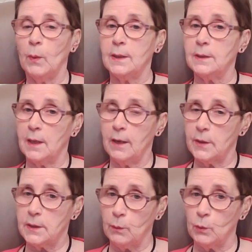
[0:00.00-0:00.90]
we can see
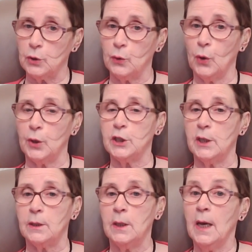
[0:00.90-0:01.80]
that it was going
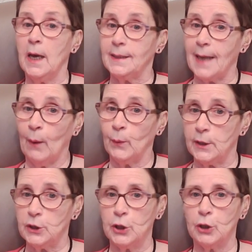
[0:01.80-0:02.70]
to, down
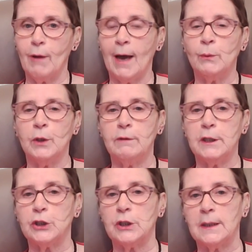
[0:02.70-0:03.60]
into the ground
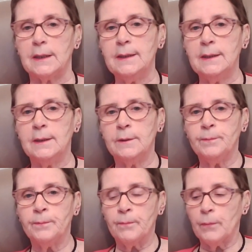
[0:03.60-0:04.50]
originally
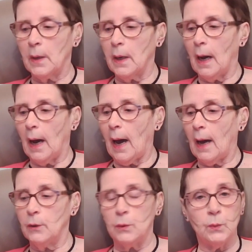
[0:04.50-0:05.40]

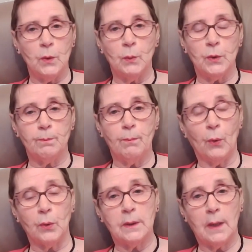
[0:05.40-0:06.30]
and we would
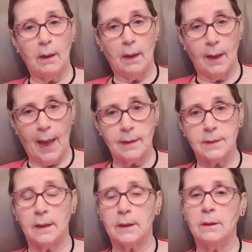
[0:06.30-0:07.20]
put
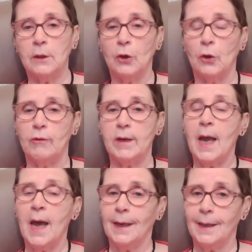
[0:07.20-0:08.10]
lighter
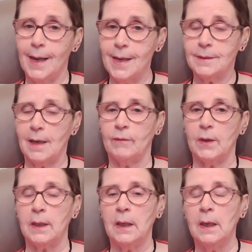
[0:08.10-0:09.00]
colouring less
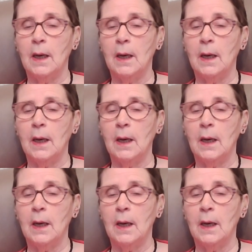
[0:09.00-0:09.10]
heavy